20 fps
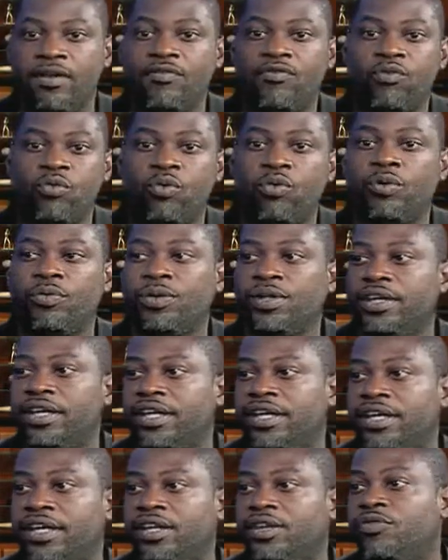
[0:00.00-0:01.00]
four
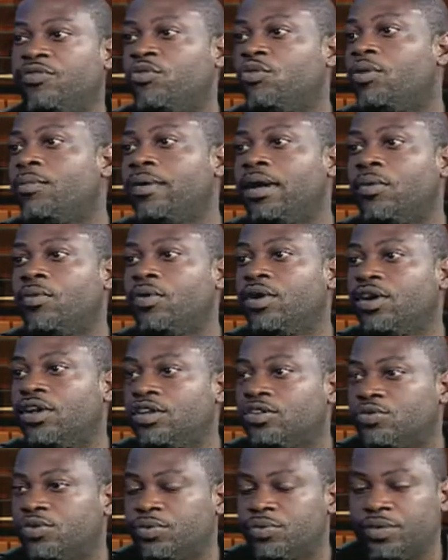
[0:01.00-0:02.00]
relay, the four by
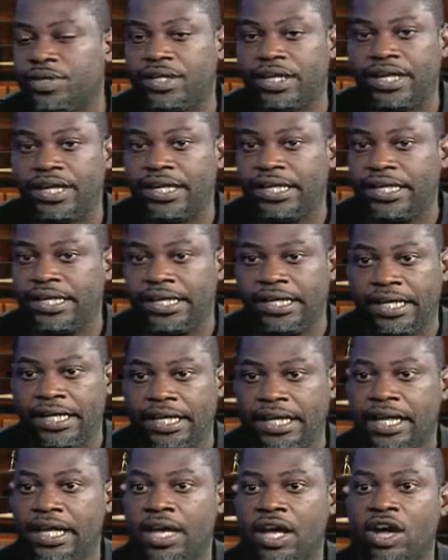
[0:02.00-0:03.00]
100 relay.
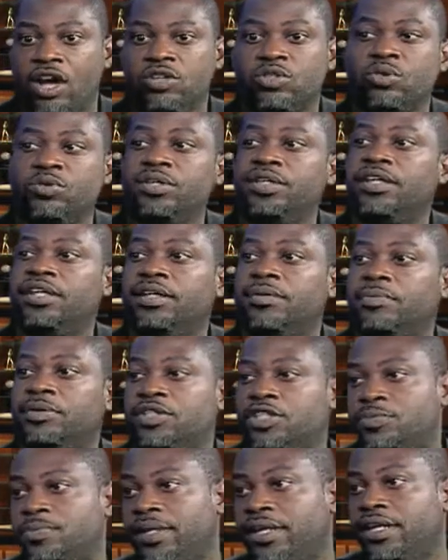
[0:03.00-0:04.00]
Mm-hmm. I also did
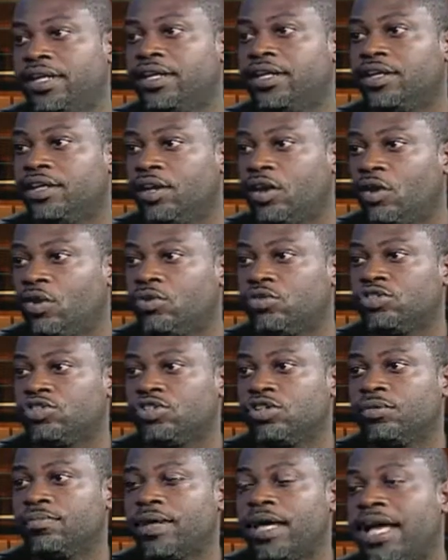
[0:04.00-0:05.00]
participated in the long
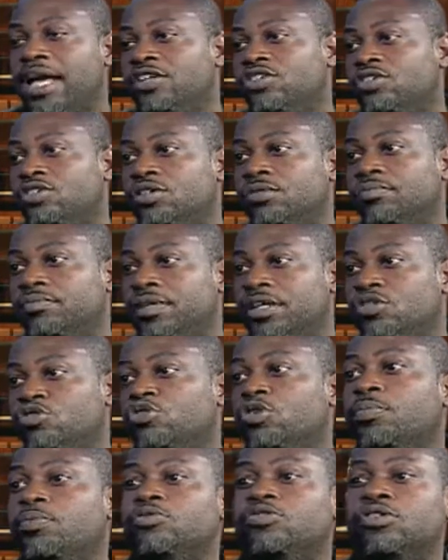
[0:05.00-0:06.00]
jump, high jump, and
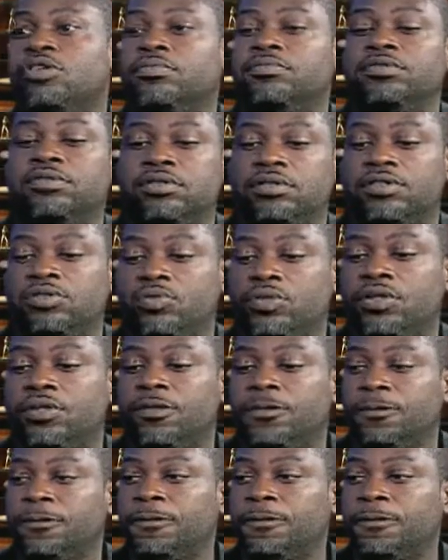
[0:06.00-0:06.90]
triple jumps as well.